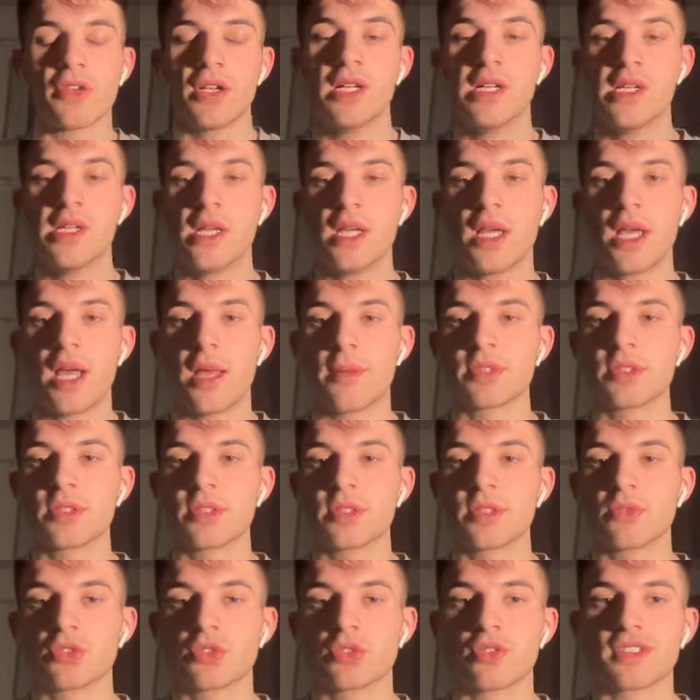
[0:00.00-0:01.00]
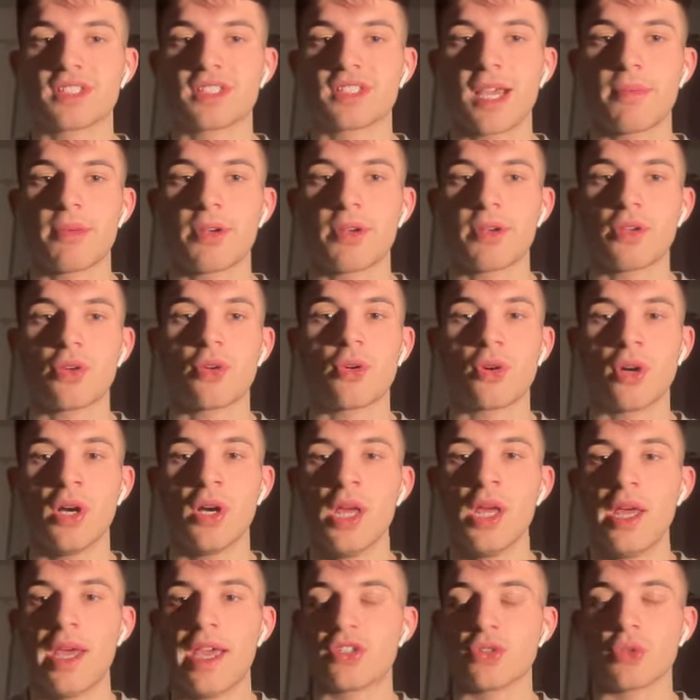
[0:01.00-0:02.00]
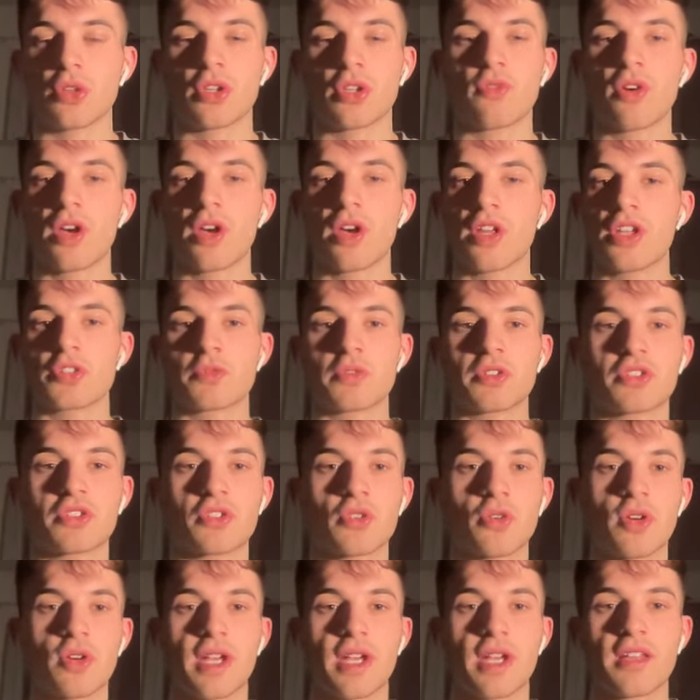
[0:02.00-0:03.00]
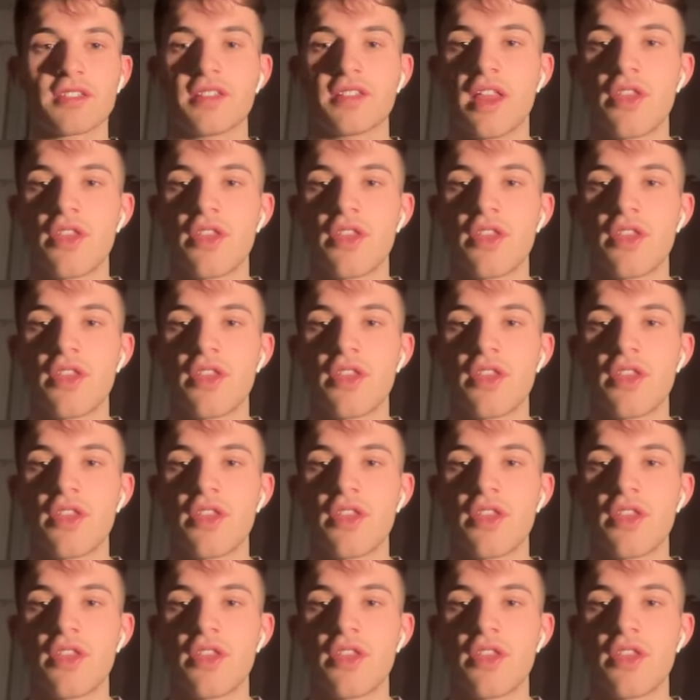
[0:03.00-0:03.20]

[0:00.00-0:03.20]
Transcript: someone to score a tap in, or he's on the run as we saw against the Netherlands,